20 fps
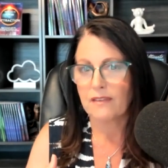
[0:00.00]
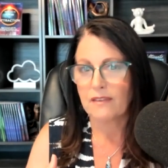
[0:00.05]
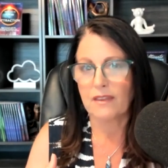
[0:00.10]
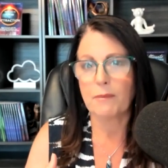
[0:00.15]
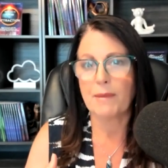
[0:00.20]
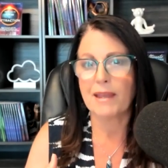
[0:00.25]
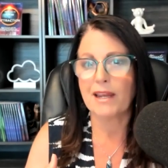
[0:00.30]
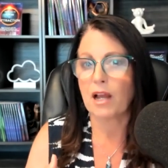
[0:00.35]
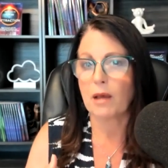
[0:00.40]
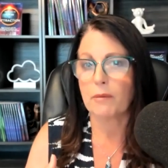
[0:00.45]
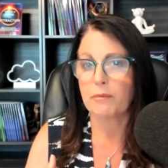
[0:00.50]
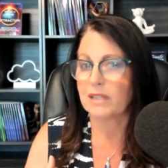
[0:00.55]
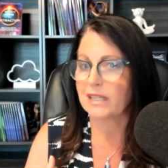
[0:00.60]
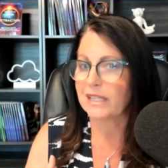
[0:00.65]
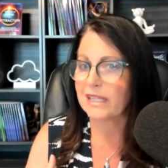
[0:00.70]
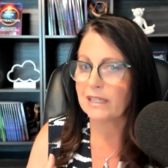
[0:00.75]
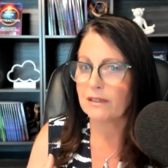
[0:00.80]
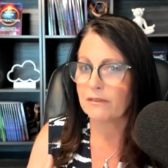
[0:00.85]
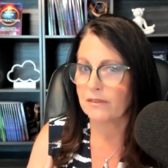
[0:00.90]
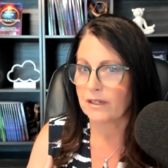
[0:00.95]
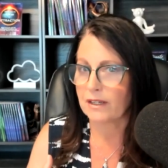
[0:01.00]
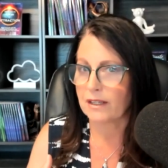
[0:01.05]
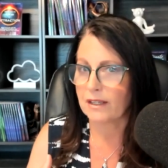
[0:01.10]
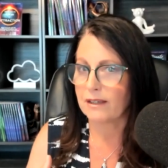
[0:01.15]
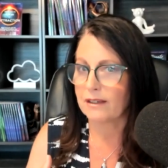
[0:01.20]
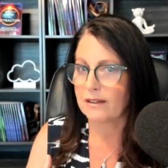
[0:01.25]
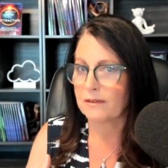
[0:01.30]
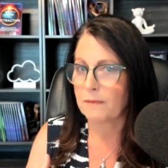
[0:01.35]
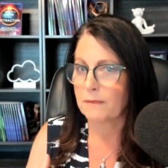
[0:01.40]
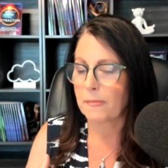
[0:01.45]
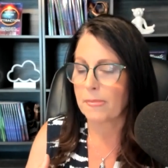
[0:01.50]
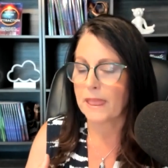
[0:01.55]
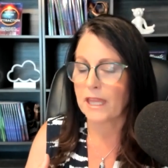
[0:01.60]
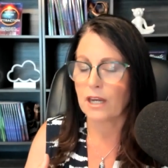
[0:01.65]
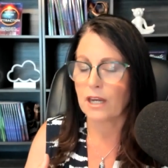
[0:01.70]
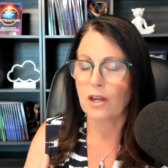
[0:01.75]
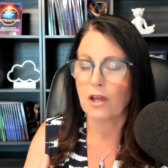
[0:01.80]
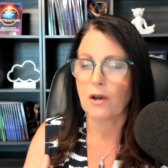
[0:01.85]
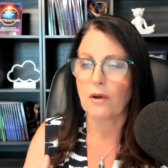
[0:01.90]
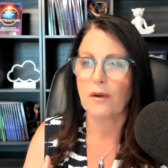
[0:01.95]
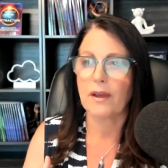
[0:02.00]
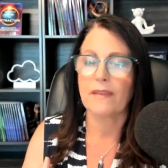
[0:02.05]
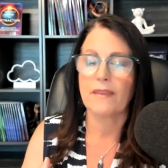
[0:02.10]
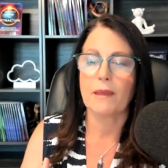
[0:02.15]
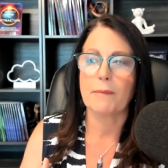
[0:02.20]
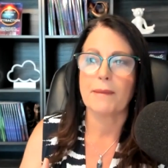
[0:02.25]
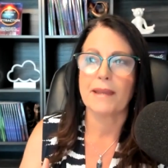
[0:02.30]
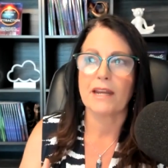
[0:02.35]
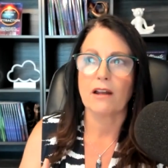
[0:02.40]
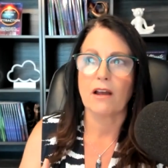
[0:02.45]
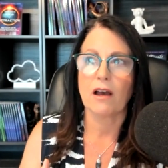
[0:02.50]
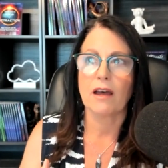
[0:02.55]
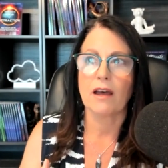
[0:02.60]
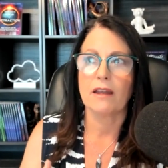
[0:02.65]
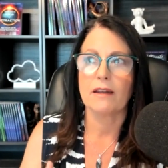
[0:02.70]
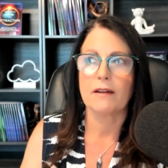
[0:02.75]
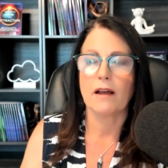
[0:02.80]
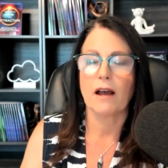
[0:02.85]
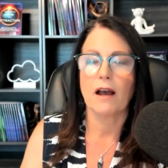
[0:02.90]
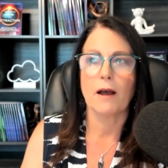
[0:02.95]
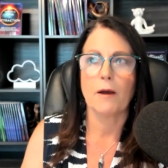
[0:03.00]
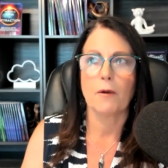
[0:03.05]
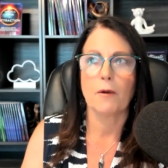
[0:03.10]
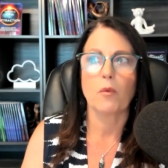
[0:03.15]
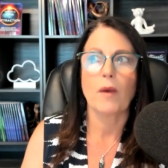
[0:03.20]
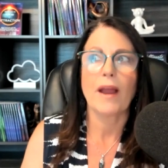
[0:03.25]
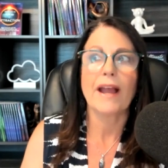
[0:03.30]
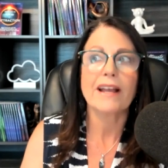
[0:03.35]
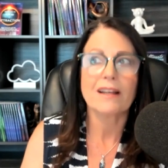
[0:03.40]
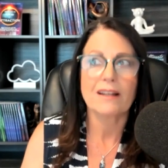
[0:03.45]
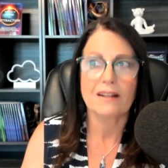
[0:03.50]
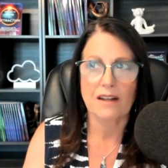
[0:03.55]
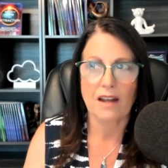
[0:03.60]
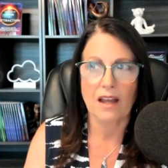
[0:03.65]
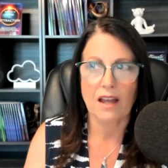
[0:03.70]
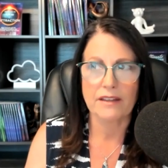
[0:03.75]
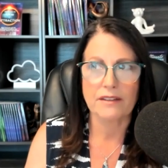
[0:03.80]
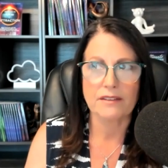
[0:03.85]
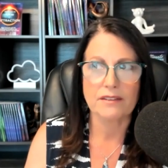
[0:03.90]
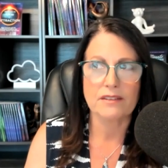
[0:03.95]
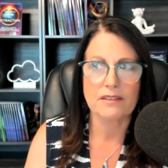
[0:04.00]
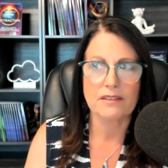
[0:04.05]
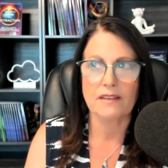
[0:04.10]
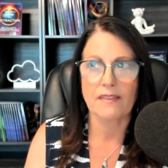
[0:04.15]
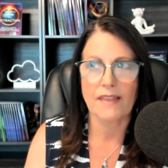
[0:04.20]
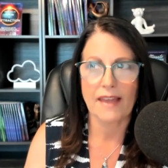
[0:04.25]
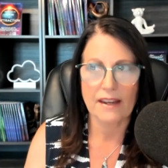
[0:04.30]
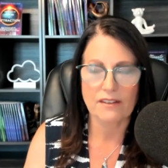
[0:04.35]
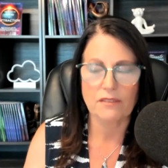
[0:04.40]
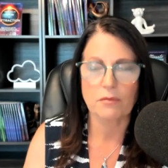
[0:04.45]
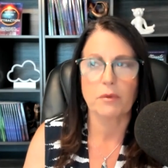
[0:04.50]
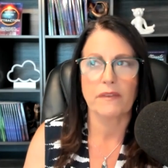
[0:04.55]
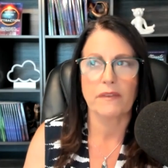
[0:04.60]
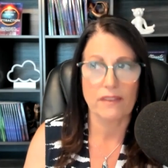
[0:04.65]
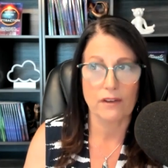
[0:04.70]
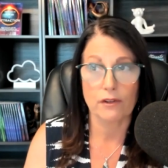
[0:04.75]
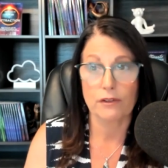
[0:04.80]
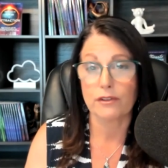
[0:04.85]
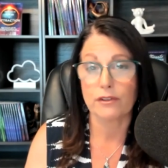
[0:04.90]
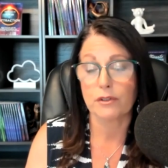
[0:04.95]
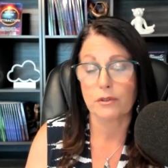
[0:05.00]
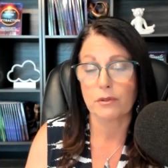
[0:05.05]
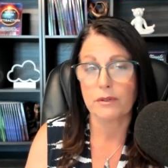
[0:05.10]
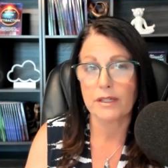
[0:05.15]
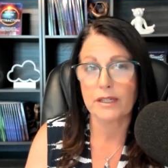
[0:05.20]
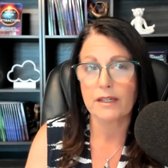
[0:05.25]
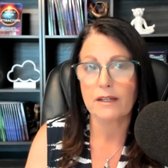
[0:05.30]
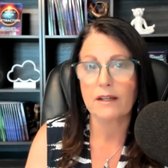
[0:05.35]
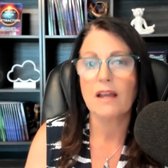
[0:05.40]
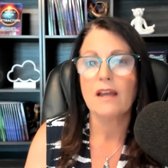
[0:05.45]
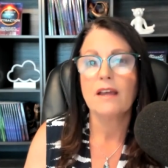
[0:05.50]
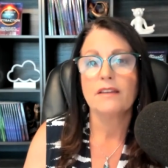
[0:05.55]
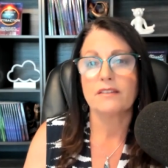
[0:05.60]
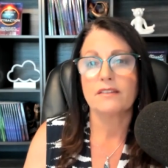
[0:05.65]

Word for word: They may not right, believe I mean, yeah. in it, you know, and they yeah. may not uh, recognize that that's what they're doing.